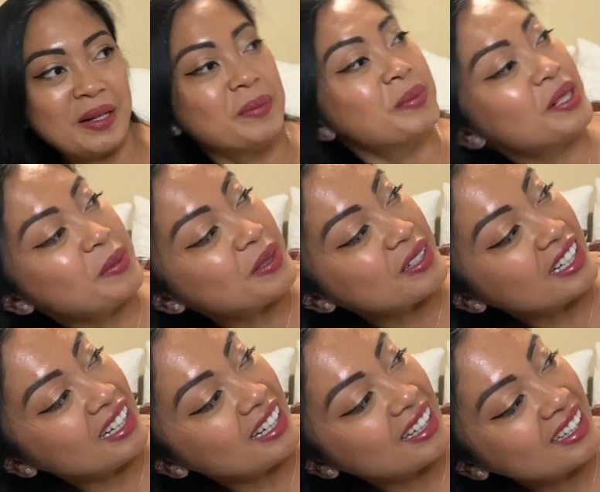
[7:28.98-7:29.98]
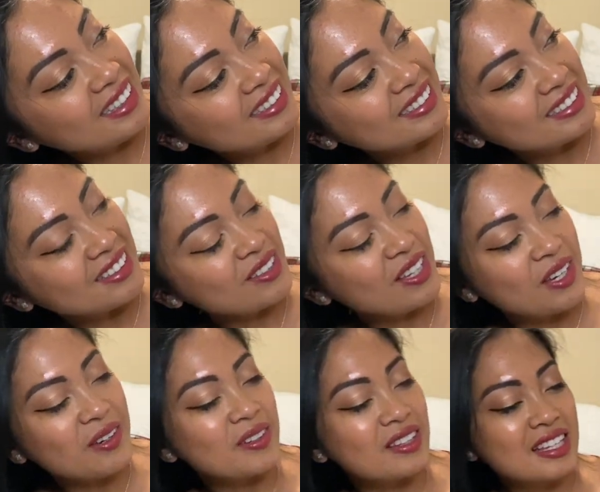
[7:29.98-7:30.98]
Burberry, so
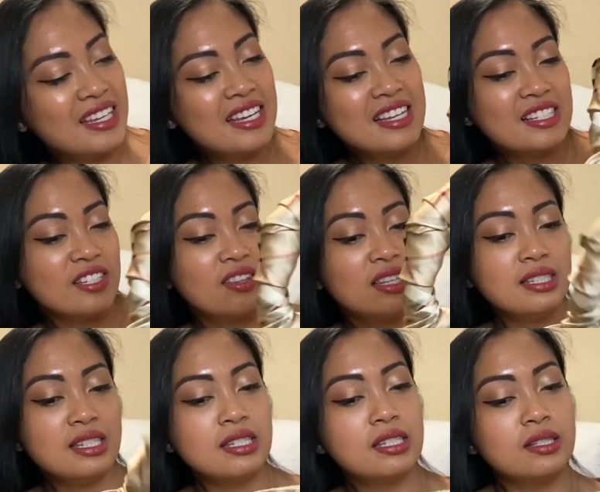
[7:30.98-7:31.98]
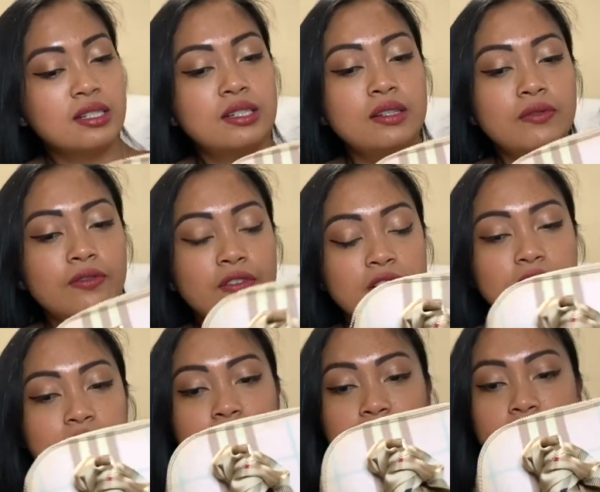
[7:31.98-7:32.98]
cute. So this is the
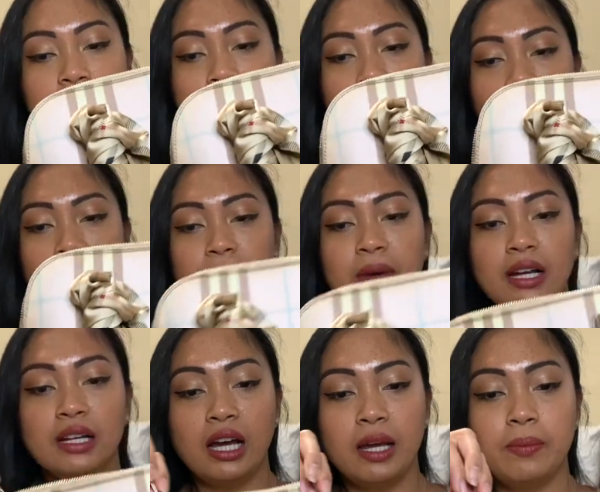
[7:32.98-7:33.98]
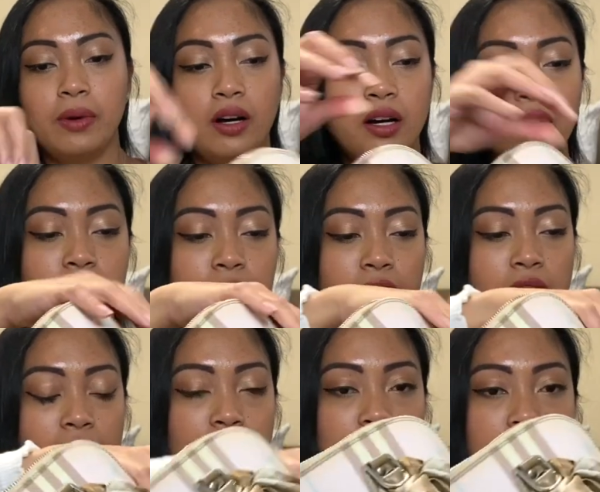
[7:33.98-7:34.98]
first handbag I bought
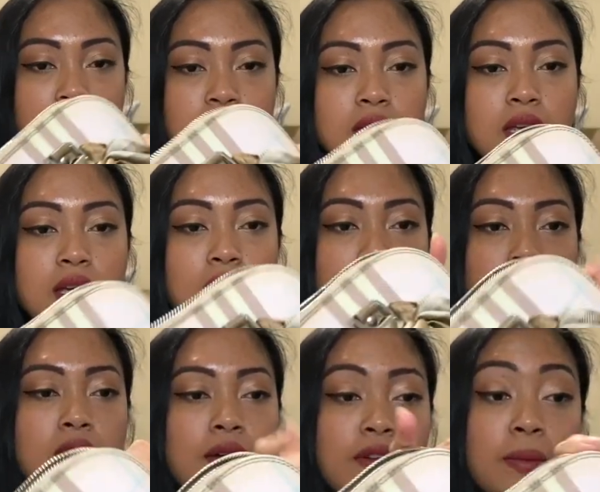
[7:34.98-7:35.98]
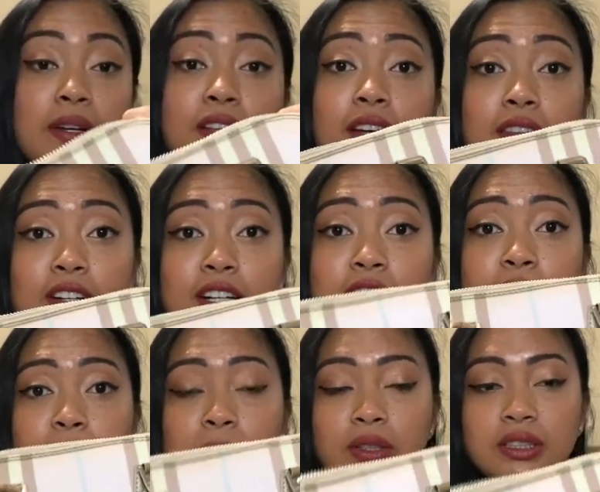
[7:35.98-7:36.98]
from another
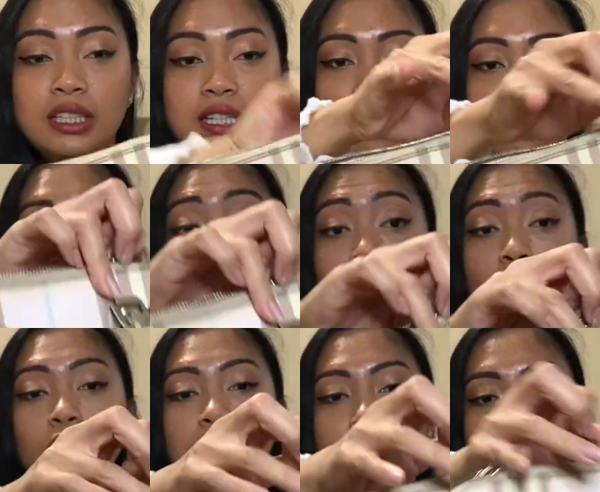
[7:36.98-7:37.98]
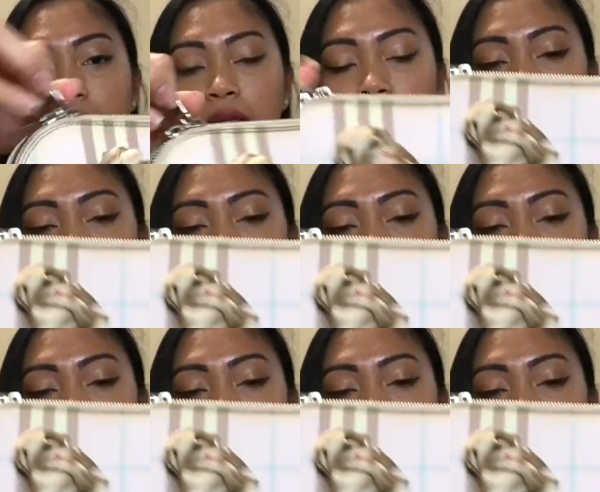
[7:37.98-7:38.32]
boutique locally.